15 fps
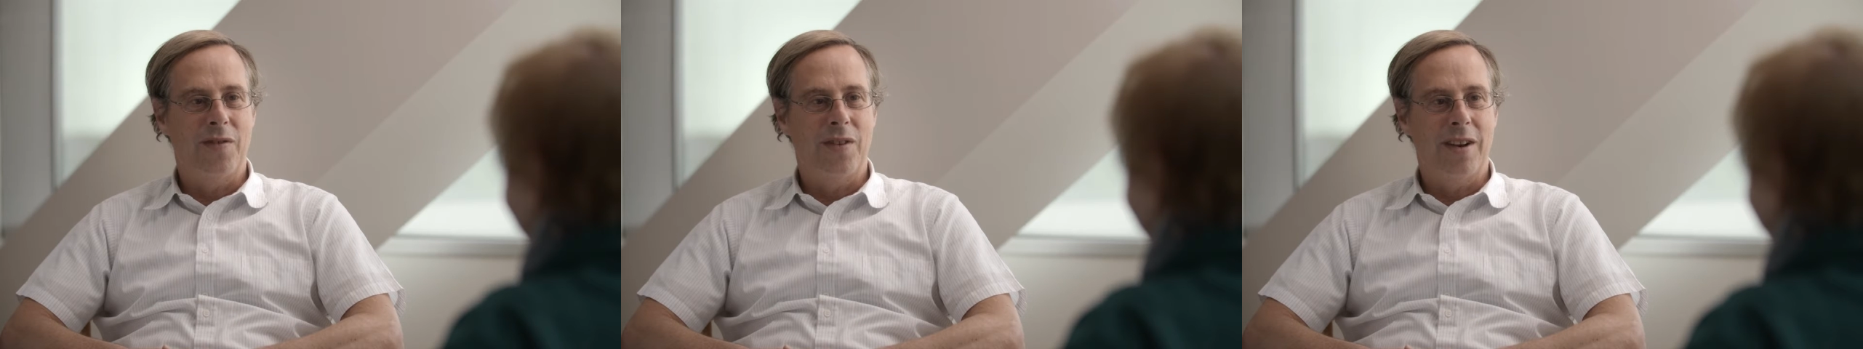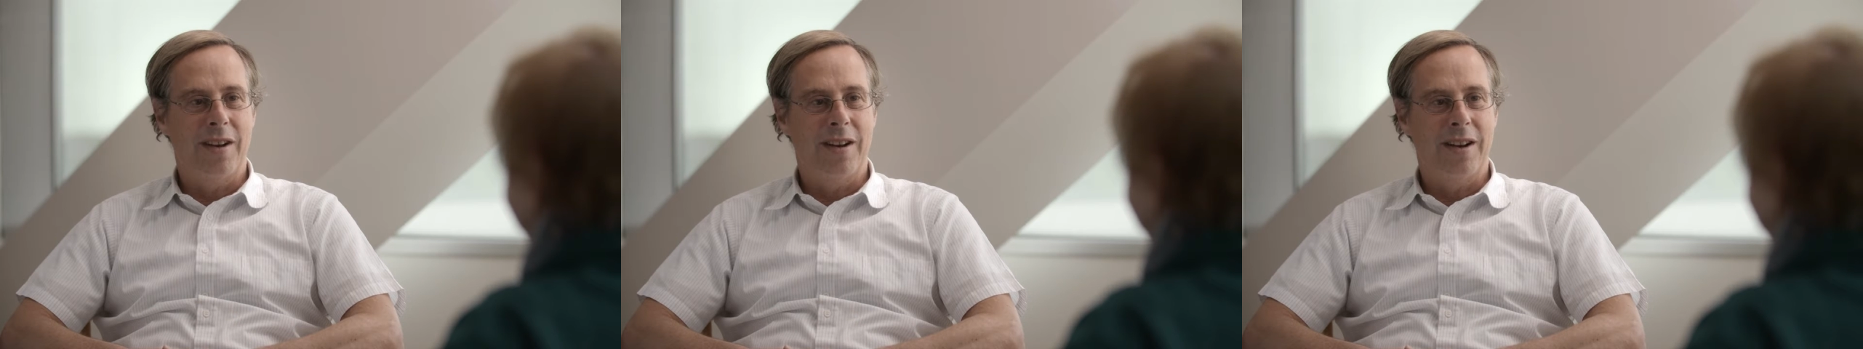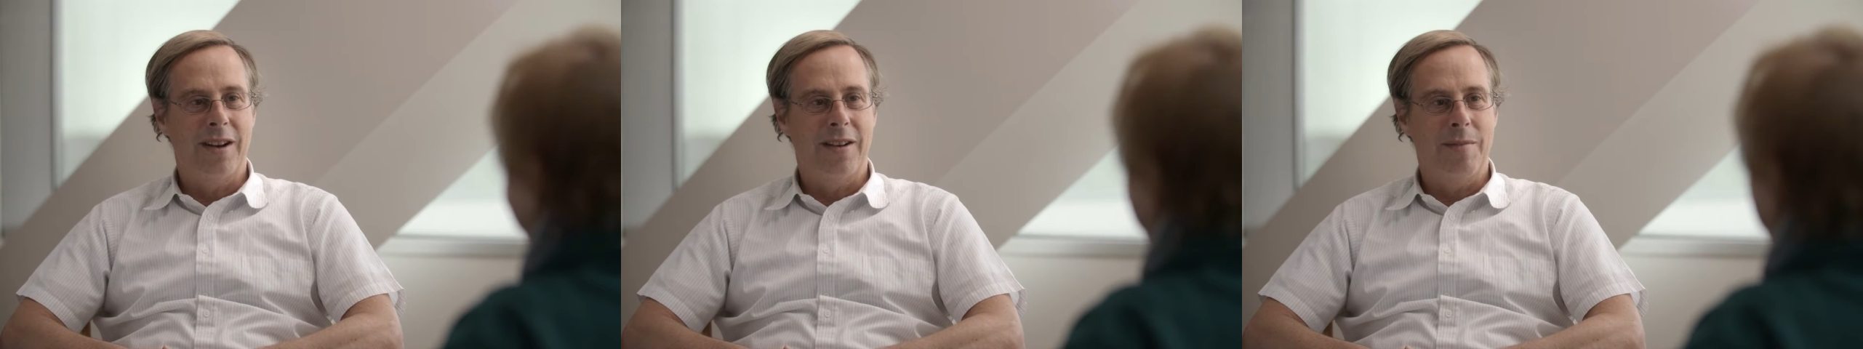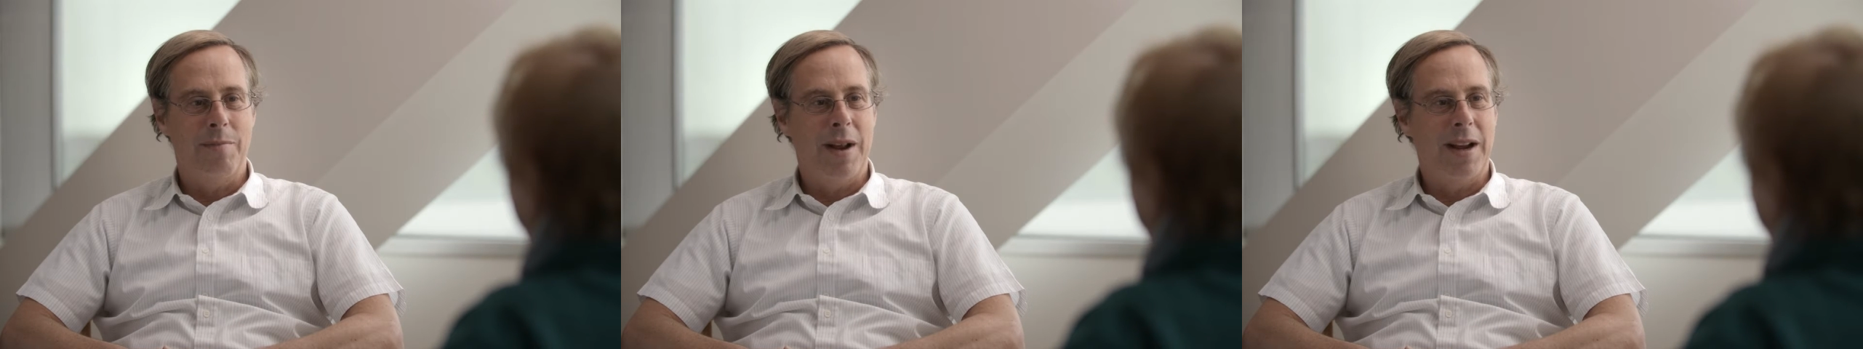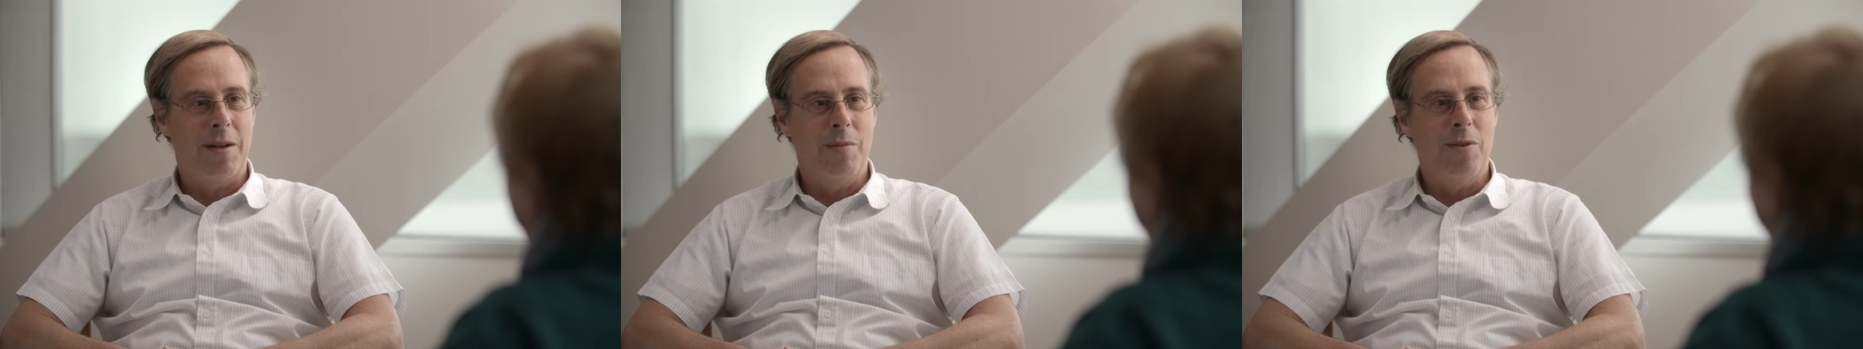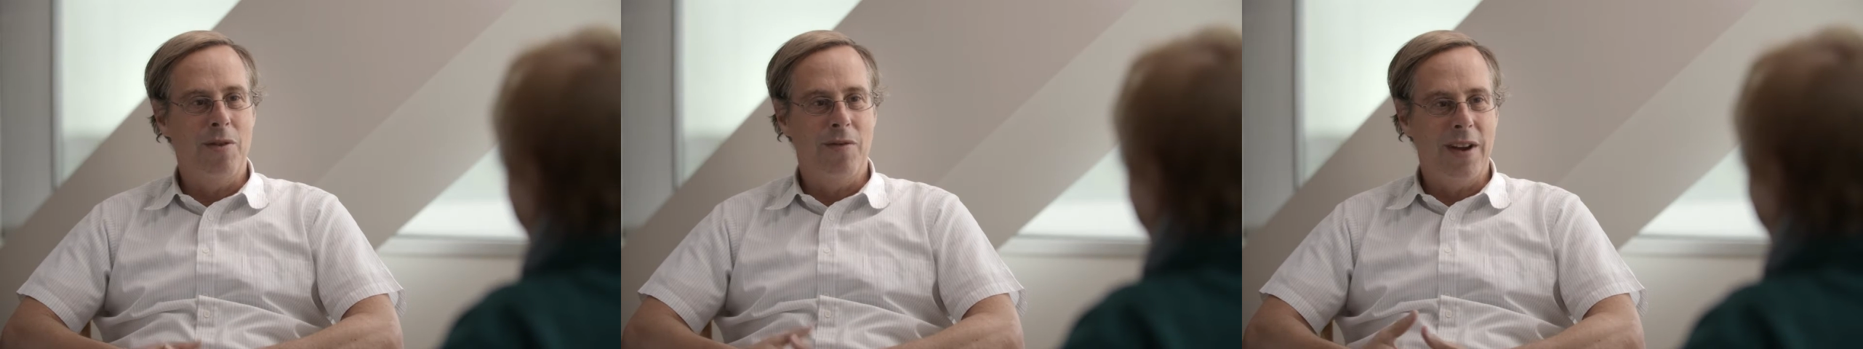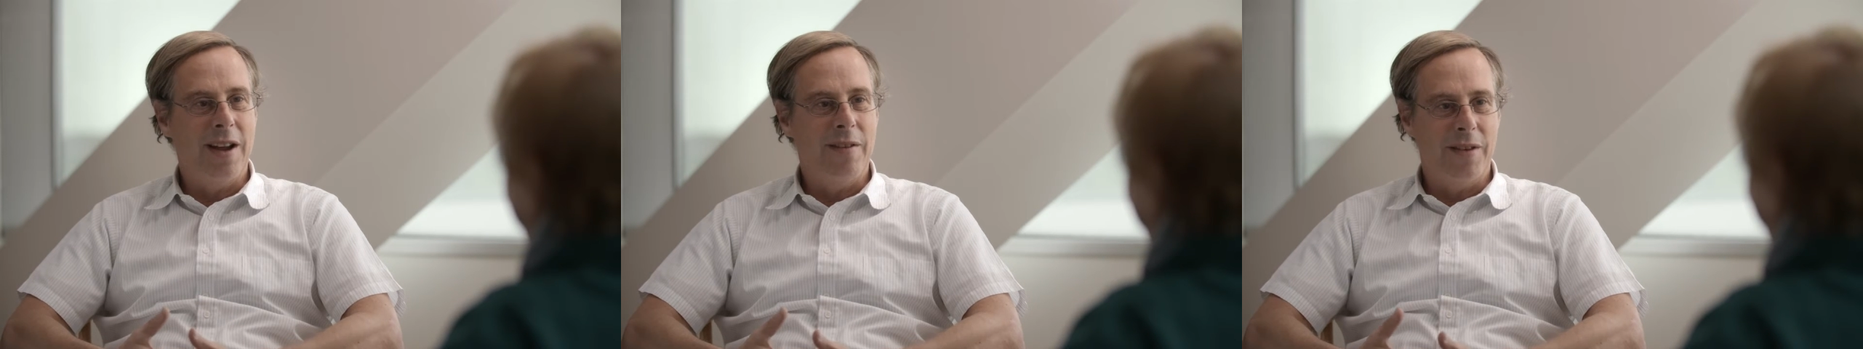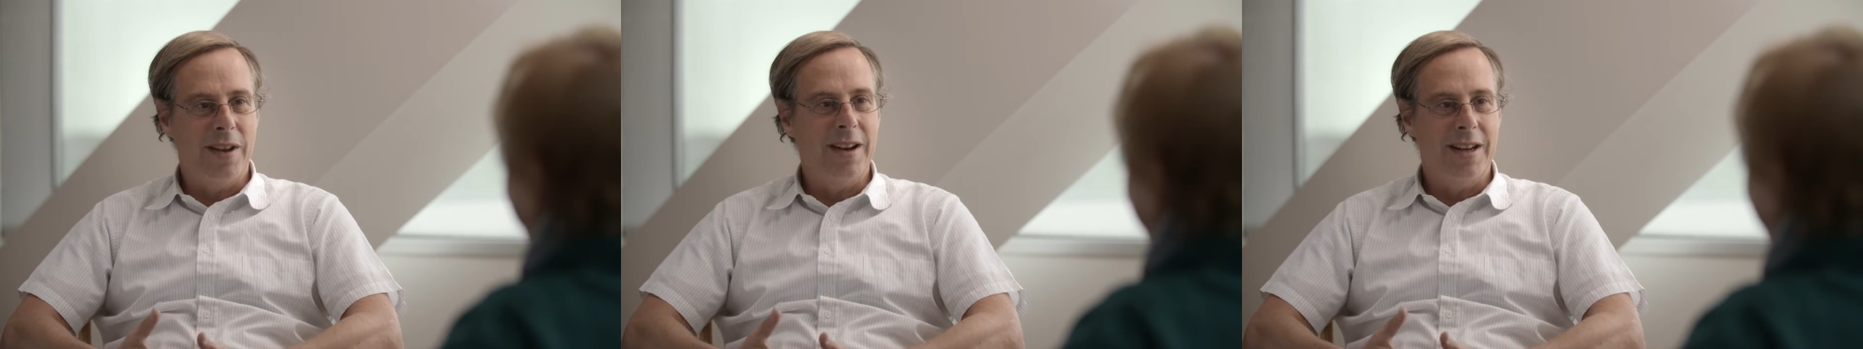to make a movie
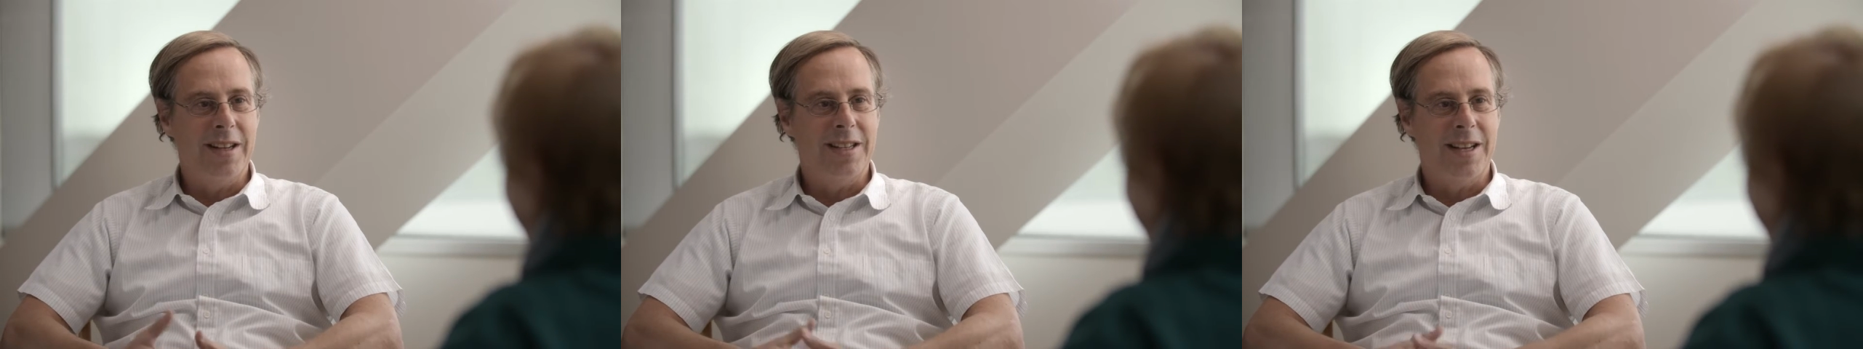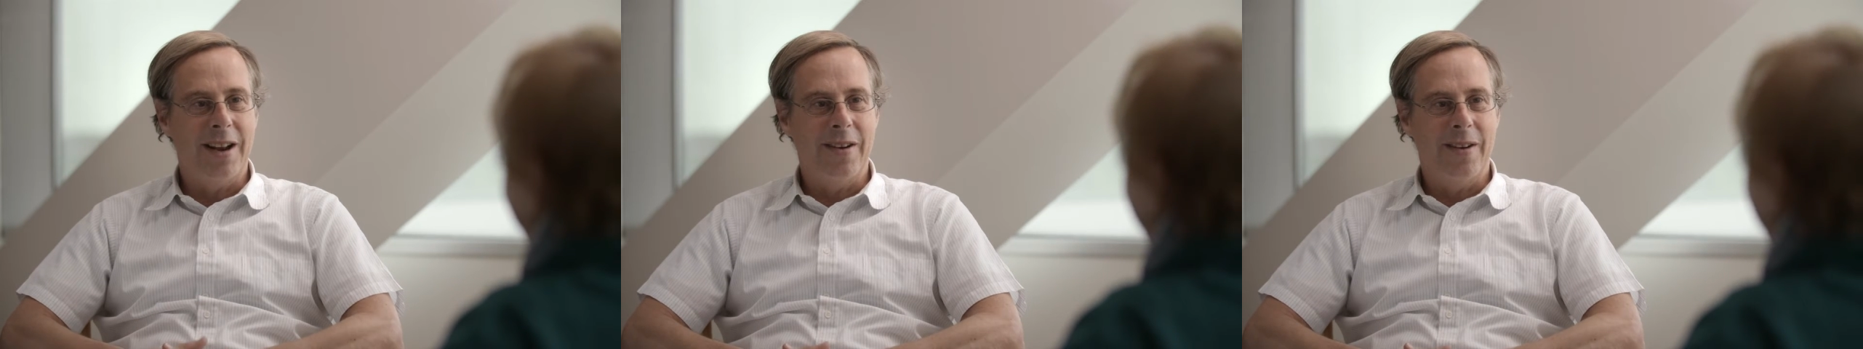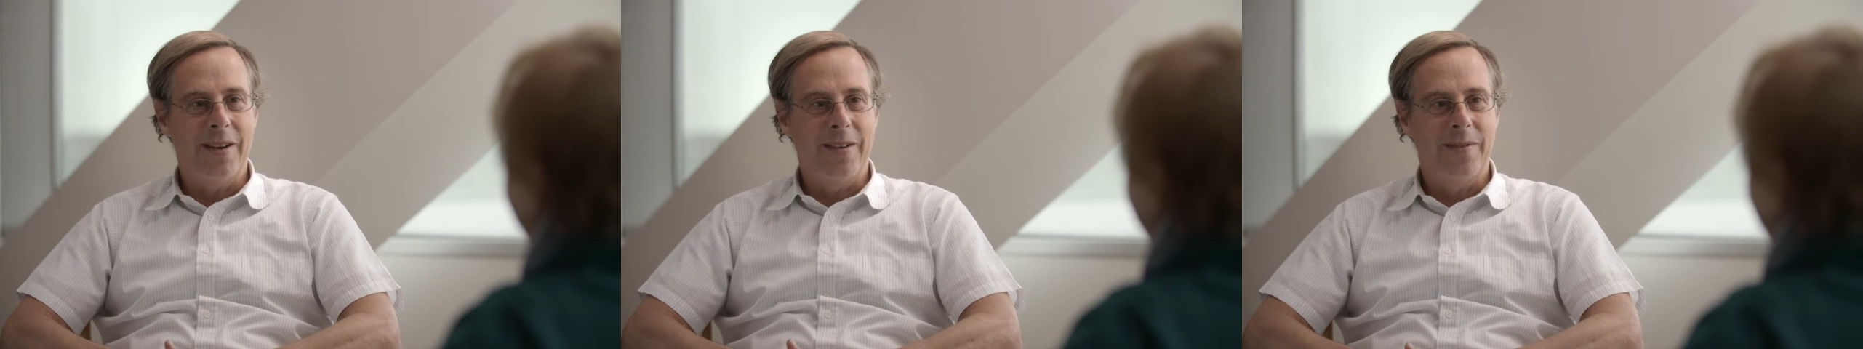of it, etc.